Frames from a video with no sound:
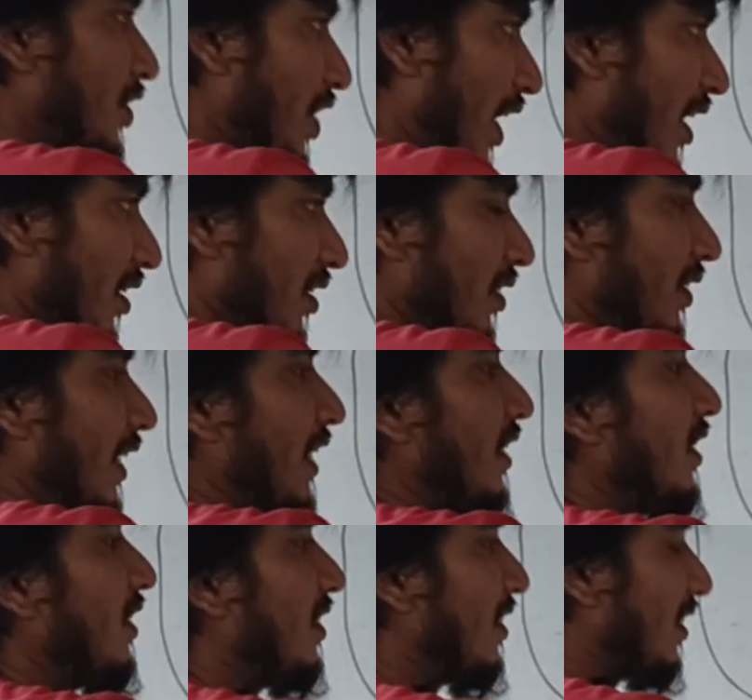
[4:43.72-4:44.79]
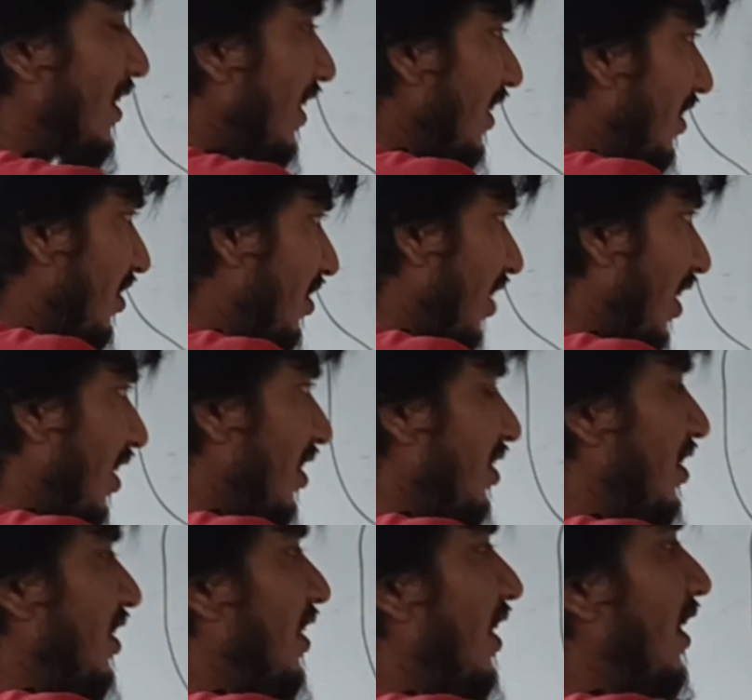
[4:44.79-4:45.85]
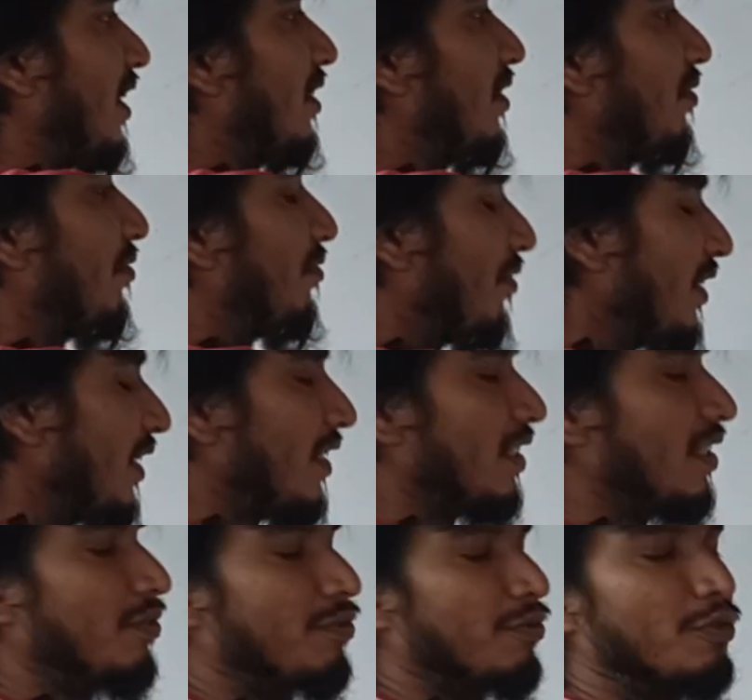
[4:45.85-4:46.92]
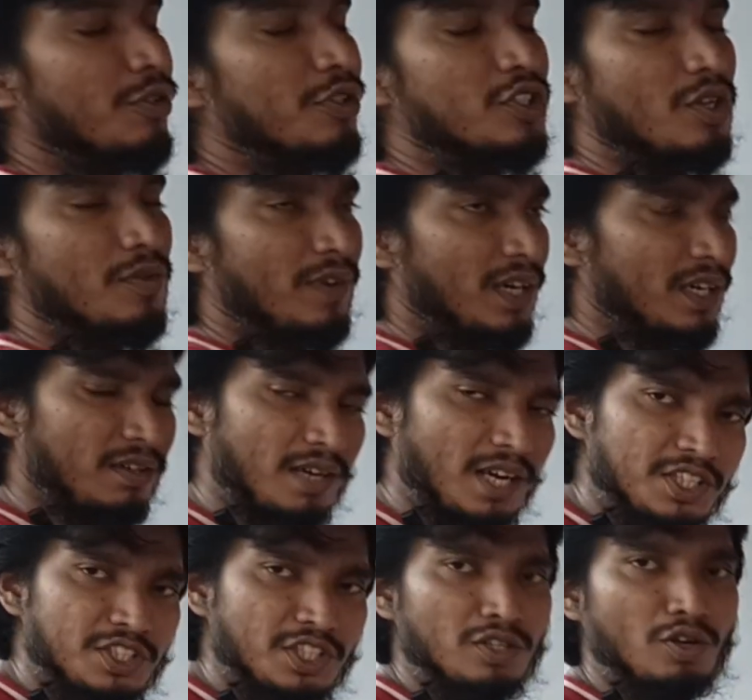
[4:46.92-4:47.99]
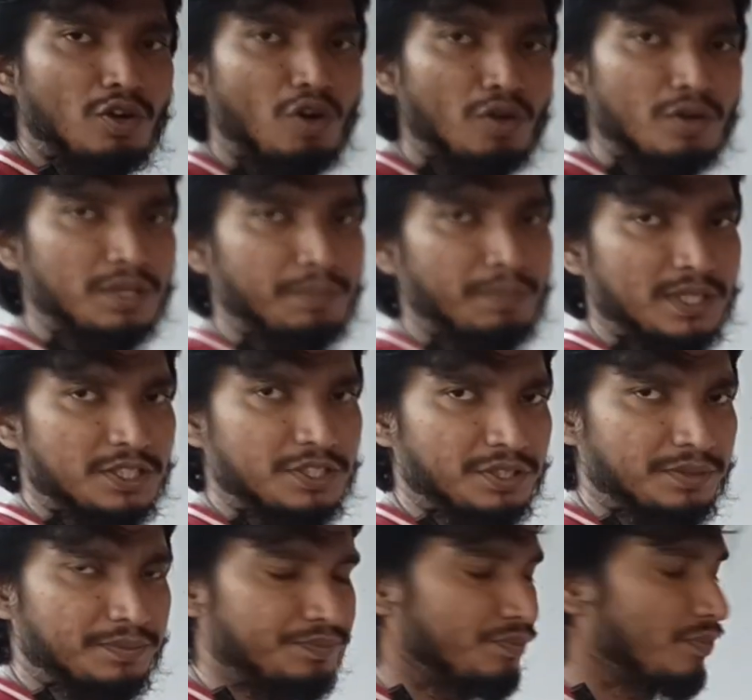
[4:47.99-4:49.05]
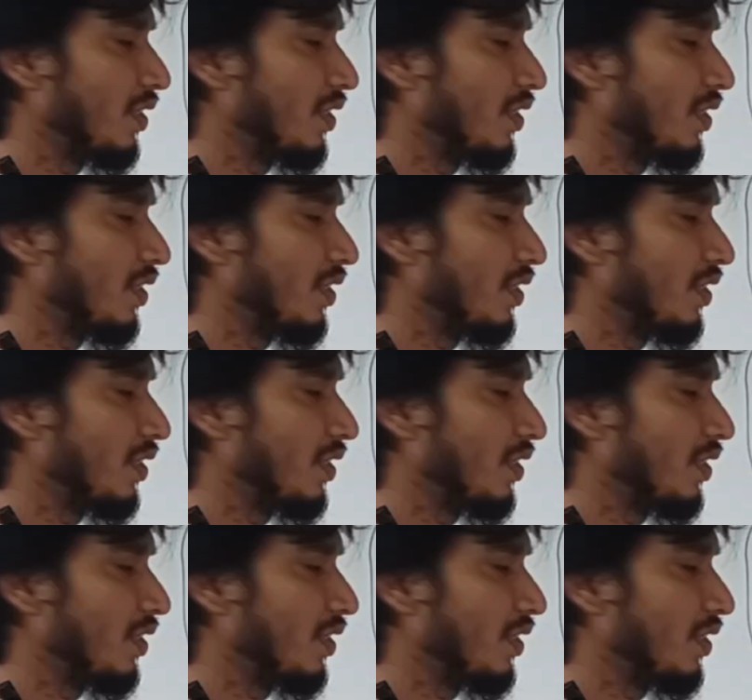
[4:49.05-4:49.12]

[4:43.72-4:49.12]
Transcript: charge, that is test charge, can feel force of attraction or repulsion,